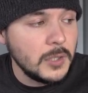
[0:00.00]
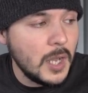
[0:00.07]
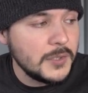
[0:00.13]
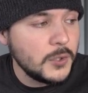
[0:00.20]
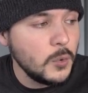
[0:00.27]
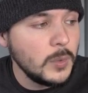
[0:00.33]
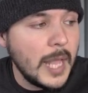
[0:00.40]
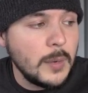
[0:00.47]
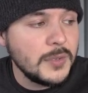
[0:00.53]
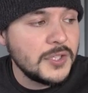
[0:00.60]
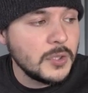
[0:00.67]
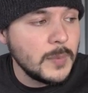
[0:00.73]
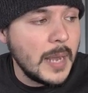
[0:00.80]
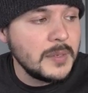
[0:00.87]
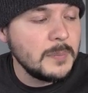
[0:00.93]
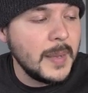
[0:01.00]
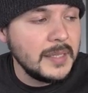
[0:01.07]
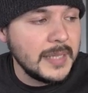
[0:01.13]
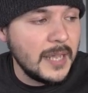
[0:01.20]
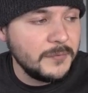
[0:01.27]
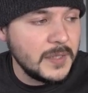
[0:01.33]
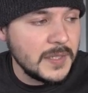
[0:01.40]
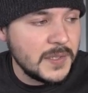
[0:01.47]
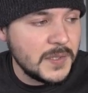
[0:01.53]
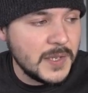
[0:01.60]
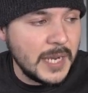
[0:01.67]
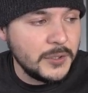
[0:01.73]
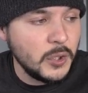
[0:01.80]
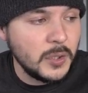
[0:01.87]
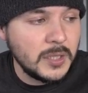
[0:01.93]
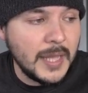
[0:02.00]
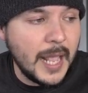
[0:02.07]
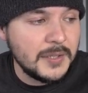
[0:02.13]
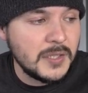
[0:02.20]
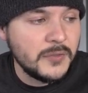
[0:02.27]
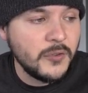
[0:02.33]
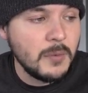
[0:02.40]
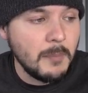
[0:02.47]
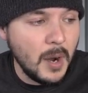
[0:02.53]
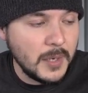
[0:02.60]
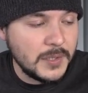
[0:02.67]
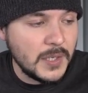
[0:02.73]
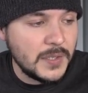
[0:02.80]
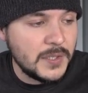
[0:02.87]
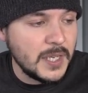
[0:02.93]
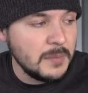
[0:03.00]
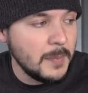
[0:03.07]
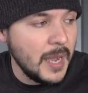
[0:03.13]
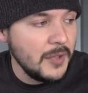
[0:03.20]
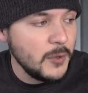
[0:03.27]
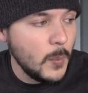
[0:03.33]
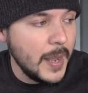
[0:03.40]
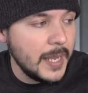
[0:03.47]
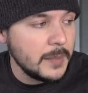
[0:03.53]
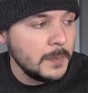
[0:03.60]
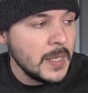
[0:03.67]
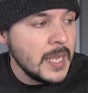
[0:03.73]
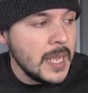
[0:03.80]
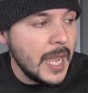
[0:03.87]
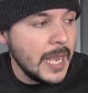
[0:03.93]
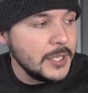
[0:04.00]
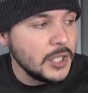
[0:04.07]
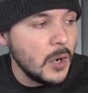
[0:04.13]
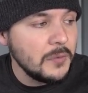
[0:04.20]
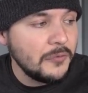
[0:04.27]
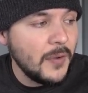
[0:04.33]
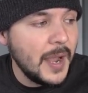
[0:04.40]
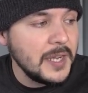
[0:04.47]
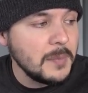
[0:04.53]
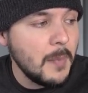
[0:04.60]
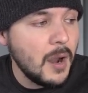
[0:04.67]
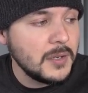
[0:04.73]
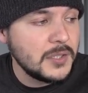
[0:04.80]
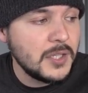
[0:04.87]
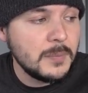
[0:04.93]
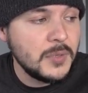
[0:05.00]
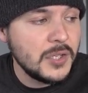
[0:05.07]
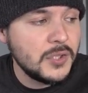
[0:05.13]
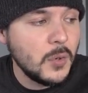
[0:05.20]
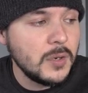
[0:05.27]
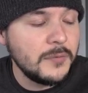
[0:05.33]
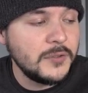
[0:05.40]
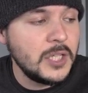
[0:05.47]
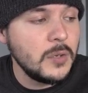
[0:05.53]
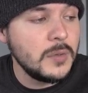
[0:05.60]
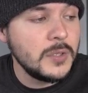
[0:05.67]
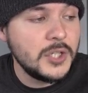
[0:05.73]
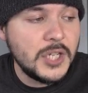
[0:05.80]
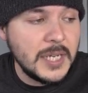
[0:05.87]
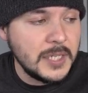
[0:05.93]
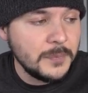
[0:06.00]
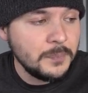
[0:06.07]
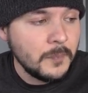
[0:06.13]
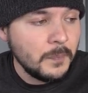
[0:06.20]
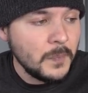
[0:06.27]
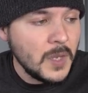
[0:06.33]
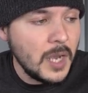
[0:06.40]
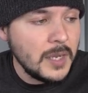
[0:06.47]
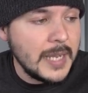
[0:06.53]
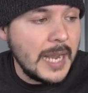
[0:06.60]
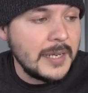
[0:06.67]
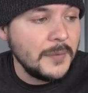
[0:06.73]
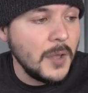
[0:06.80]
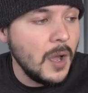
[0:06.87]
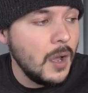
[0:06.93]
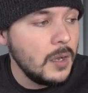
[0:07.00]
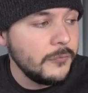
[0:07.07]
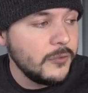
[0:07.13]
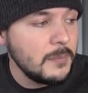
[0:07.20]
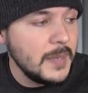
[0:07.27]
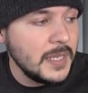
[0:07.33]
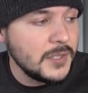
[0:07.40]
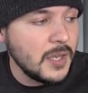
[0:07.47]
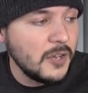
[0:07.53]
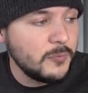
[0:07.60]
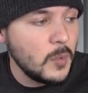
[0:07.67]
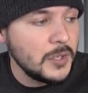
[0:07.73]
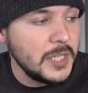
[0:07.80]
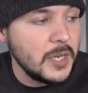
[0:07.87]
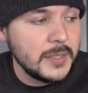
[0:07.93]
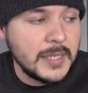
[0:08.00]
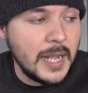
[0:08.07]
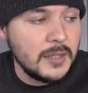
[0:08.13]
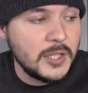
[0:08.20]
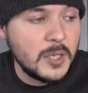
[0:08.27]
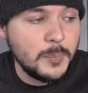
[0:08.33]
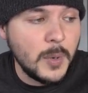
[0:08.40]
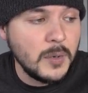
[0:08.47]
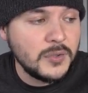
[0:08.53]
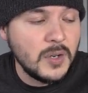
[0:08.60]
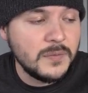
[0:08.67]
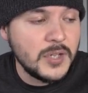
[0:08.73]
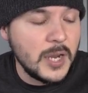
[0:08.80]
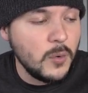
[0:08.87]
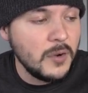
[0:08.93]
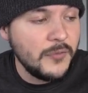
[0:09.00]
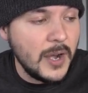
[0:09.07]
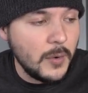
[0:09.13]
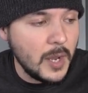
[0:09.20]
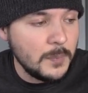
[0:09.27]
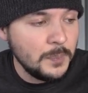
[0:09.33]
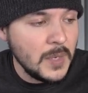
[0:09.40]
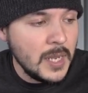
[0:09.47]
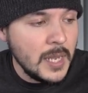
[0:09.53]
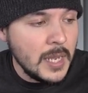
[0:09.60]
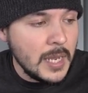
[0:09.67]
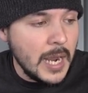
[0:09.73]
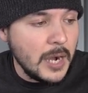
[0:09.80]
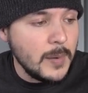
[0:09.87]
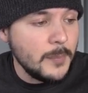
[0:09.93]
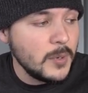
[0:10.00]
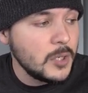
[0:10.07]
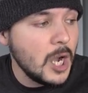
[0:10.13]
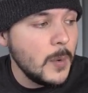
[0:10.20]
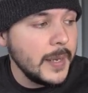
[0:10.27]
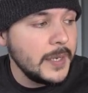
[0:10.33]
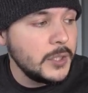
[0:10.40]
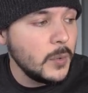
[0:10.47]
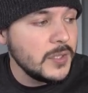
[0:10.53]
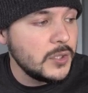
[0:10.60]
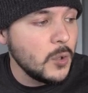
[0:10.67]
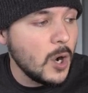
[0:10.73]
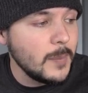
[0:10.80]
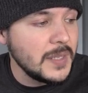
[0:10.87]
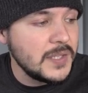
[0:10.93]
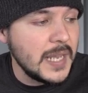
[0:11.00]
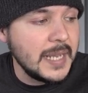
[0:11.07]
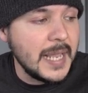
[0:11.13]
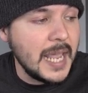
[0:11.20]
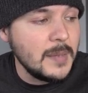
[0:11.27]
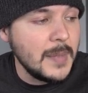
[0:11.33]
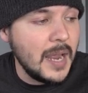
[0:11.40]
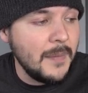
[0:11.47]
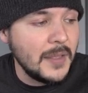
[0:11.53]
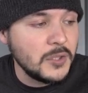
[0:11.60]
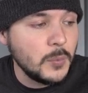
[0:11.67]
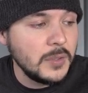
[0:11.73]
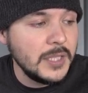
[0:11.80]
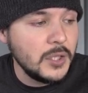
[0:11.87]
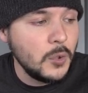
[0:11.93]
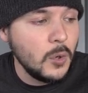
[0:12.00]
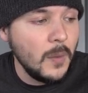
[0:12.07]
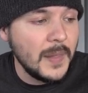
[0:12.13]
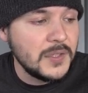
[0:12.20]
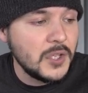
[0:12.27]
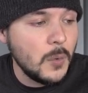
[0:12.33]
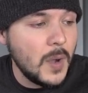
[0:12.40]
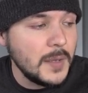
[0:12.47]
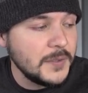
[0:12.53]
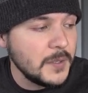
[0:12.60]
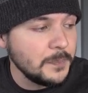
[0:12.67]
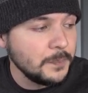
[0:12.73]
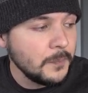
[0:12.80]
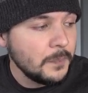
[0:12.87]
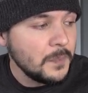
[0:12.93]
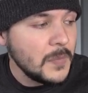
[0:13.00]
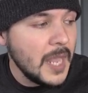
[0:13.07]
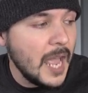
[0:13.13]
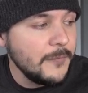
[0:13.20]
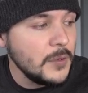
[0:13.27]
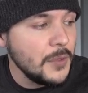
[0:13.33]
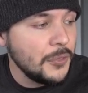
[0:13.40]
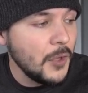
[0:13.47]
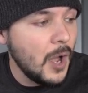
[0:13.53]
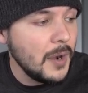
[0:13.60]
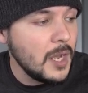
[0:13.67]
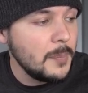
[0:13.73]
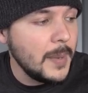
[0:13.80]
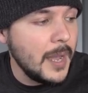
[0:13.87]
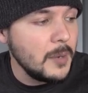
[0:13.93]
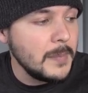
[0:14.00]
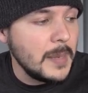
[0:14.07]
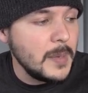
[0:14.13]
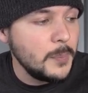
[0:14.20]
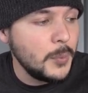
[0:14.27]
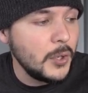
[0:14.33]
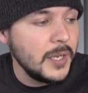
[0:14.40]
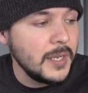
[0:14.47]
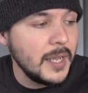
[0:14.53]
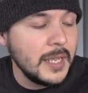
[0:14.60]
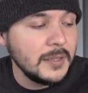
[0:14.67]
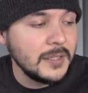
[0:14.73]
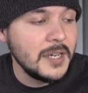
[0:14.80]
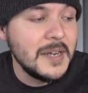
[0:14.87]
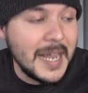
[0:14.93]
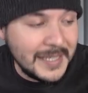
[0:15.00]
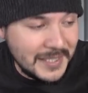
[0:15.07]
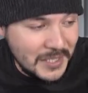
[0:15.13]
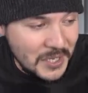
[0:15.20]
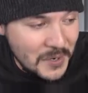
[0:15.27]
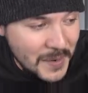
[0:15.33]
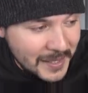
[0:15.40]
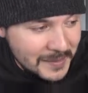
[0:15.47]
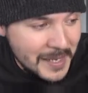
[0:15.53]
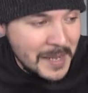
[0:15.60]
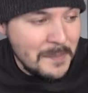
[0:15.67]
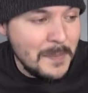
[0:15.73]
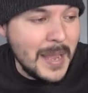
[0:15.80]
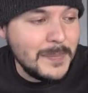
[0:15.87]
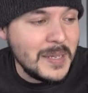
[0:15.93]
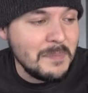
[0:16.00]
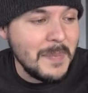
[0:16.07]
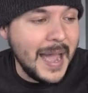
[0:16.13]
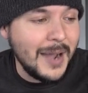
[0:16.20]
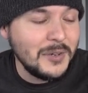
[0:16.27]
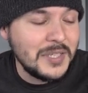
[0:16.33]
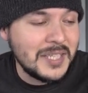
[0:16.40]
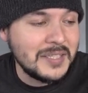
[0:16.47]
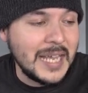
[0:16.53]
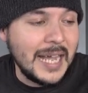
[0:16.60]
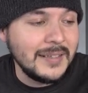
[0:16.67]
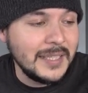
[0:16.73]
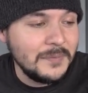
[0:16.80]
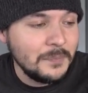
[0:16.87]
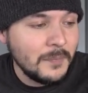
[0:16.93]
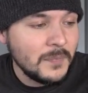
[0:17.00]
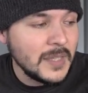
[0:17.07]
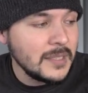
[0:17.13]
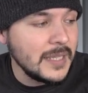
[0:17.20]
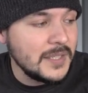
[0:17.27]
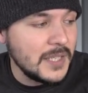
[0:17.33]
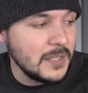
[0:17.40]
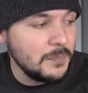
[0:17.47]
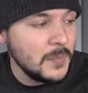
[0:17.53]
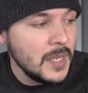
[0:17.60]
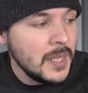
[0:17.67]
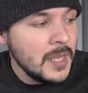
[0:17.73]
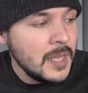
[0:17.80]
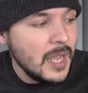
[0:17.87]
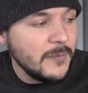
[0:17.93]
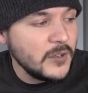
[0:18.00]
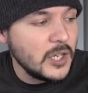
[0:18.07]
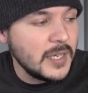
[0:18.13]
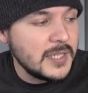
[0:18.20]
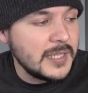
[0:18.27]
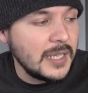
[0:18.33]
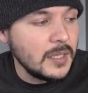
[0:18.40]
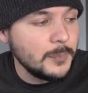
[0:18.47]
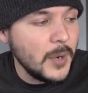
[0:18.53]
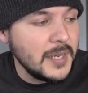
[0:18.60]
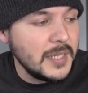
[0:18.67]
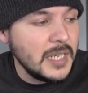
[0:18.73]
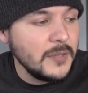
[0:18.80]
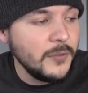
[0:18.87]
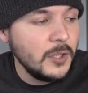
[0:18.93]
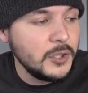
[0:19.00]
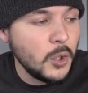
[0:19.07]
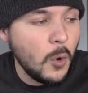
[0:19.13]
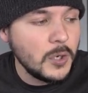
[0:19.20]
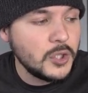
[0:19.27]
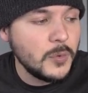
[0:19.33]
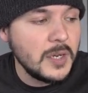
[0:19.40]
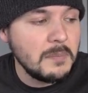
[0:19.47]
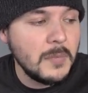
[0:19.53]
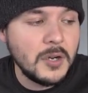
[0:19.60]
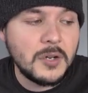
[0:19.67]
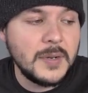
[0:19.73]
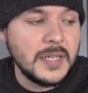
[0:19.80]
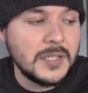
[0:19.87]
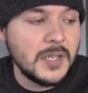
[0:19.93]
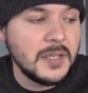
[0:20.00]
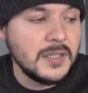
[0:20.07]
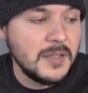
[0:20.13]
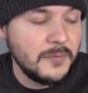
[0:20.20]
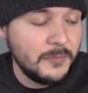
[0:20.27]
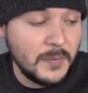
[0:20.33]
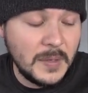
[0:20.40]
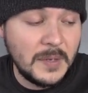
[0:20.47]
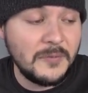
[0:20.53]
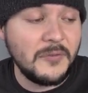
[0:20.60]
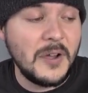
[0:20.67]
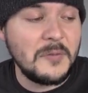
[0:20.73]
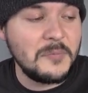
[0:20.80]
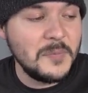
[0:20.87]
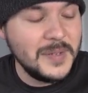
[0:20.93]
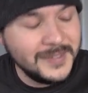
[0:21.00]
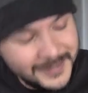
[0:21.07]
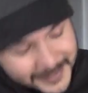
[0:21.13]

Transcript: law school, I was surrounded by leftists. I took classes from Marxists, and by the way, I don't find Marxism just sort of cute and chic. A guy down the hall from me sophomore year in college had a poster of Che Guevara. I remember going into his dorm and saying, hey man, that's really cool, that's so awesome. Have you thought about maybe putting a Hitler next to it? Maybe Mao, Stalin? Listen, if you're gonna celebrate evil, torturing, murdering sons of, of, of